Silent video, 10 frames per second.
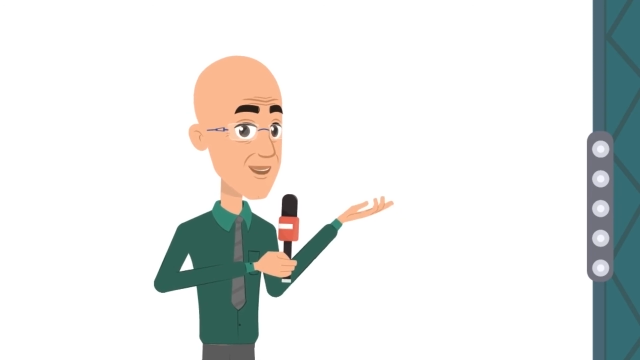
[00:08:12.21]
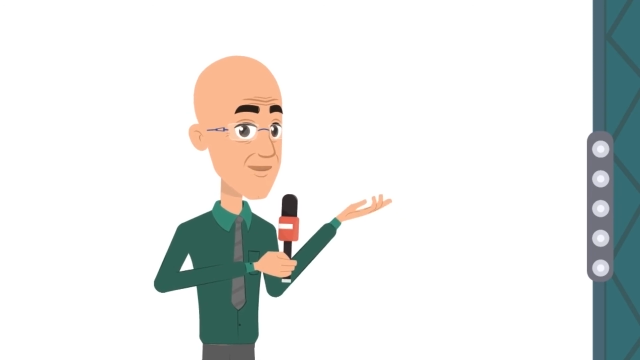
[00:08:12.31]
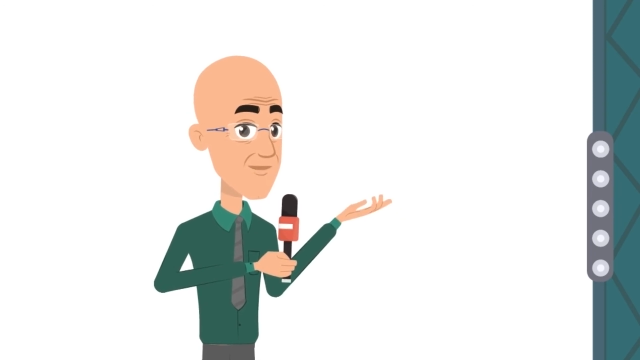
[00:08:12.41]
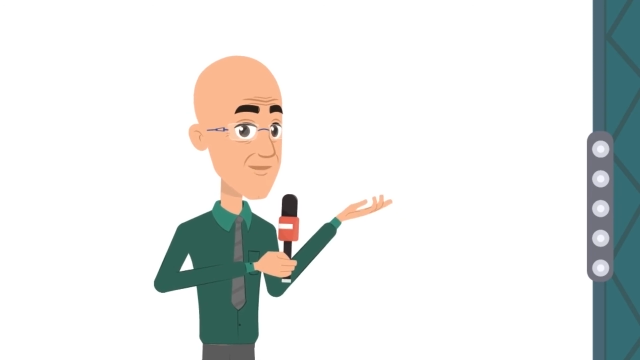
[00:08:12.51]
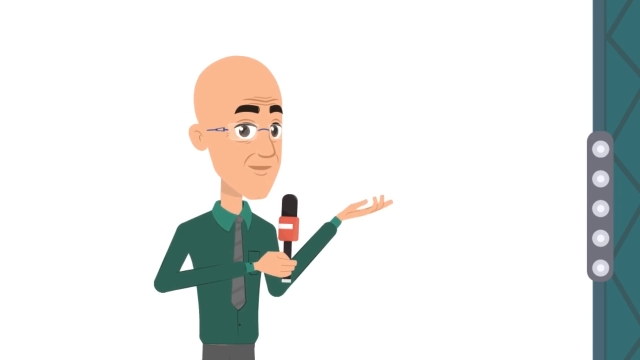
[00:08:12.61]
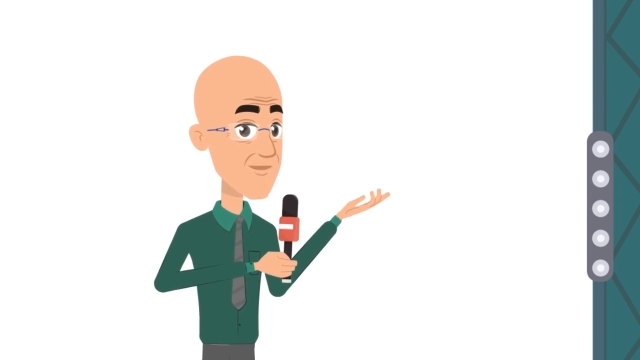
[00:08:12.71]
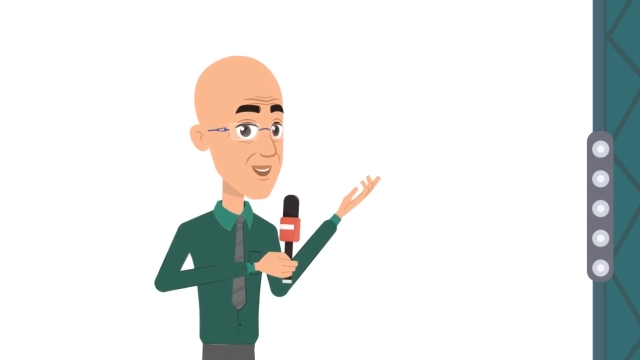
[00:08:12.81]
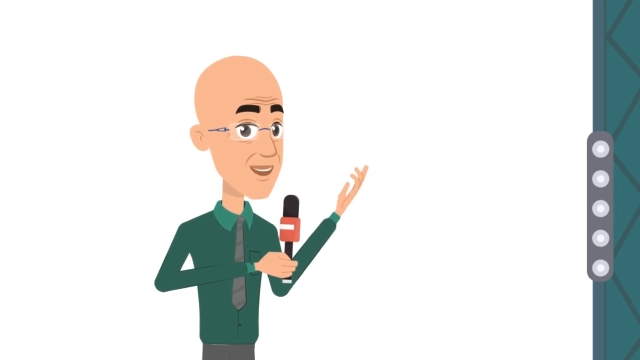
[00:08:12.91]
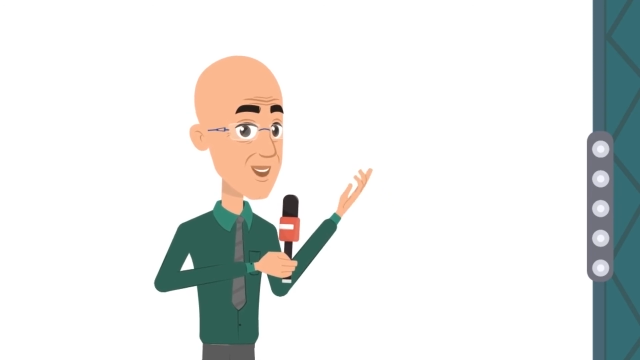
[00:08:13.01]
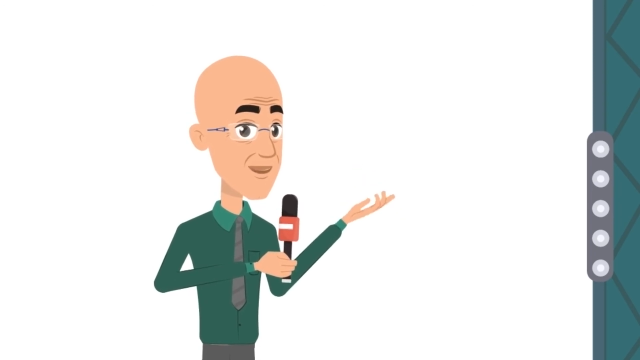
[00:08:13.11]
What you
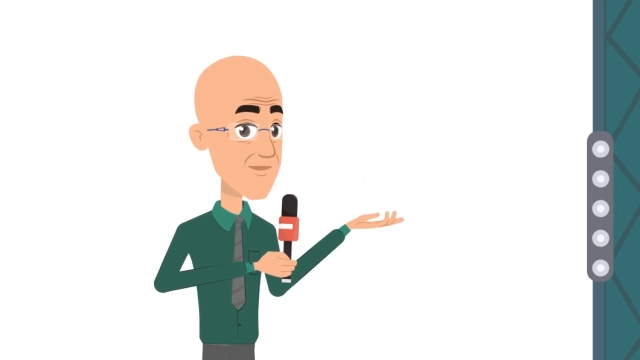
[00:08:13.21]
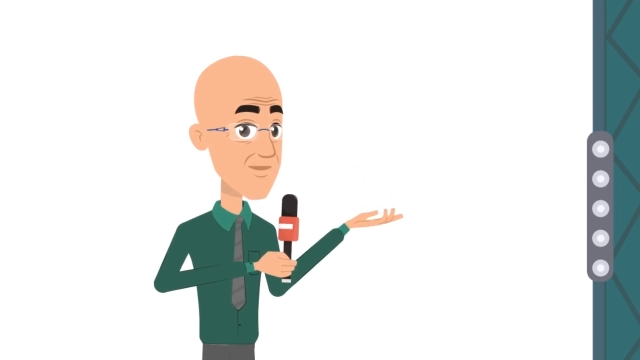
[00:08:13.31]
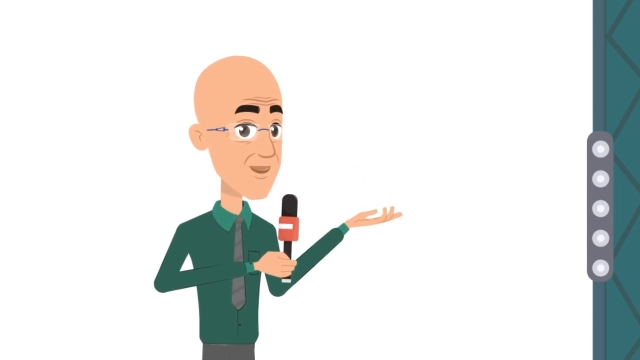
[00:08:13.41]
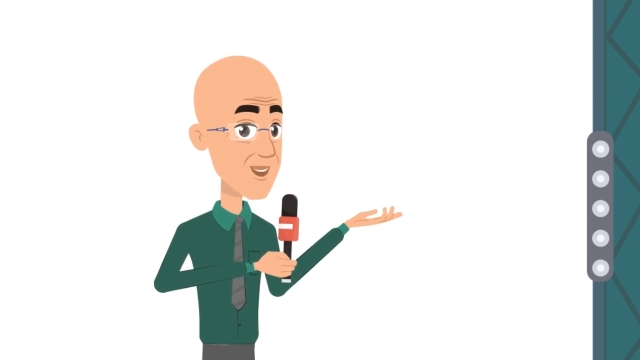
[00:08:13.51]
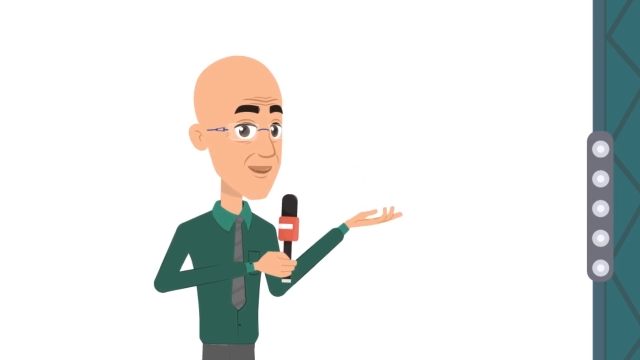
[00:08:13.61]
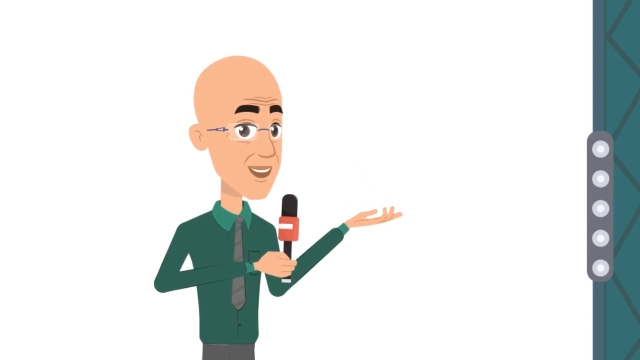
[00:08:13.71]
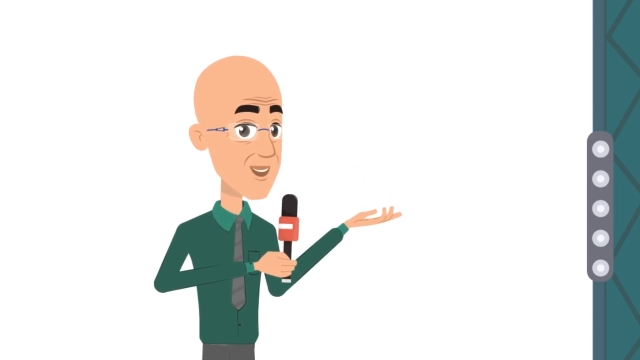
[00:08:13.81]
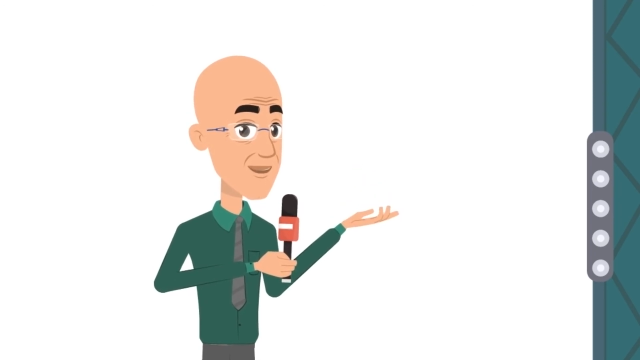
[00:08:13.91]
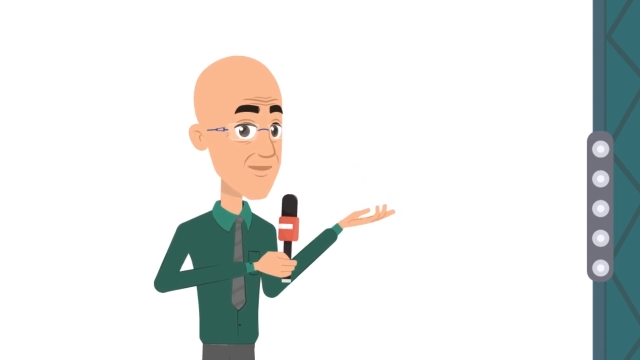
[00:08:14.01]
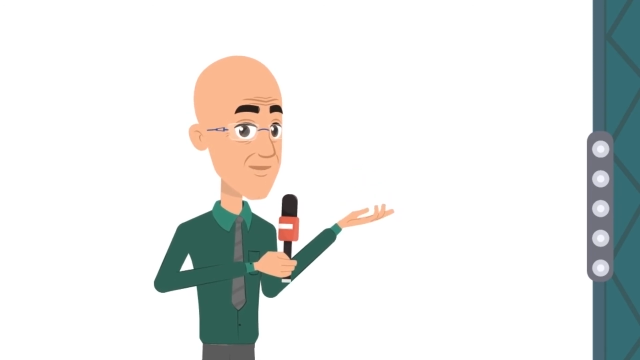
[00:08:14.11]
saw this evening